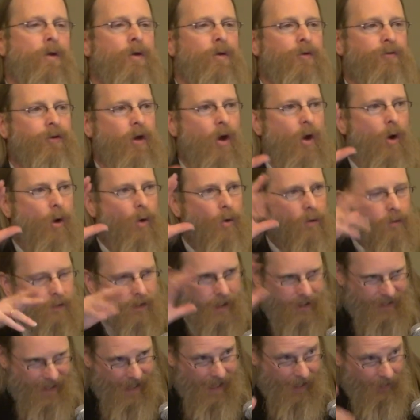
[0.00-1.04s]
So
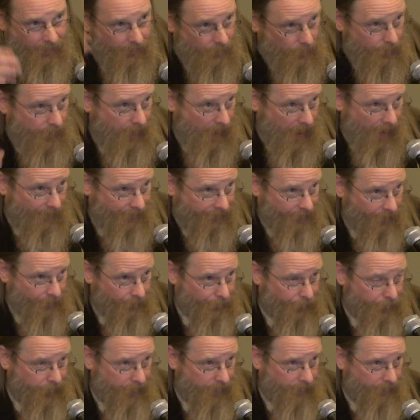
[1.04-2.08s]
again, we have some
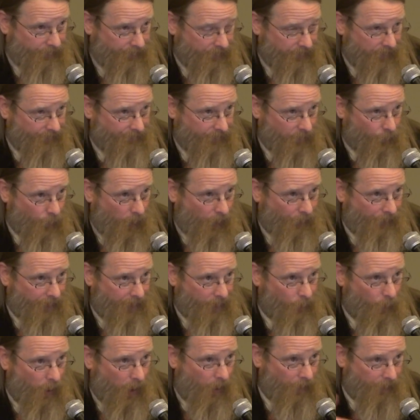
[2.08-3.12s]
pretty significant wealth
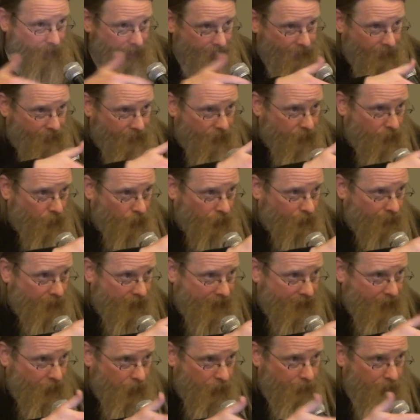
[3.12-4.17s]
inequality that the news
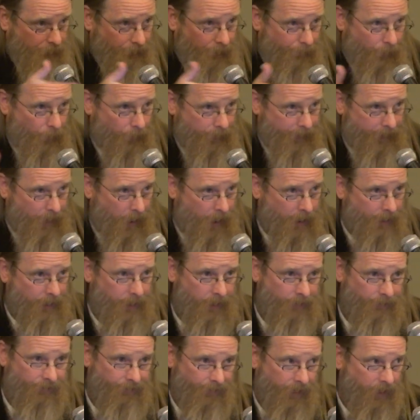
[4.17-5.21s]
media could be reporting on
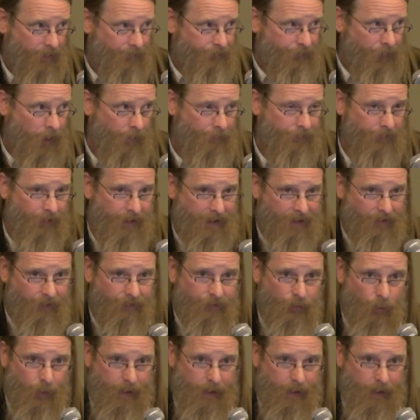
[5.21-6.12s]
instead of Trump's latest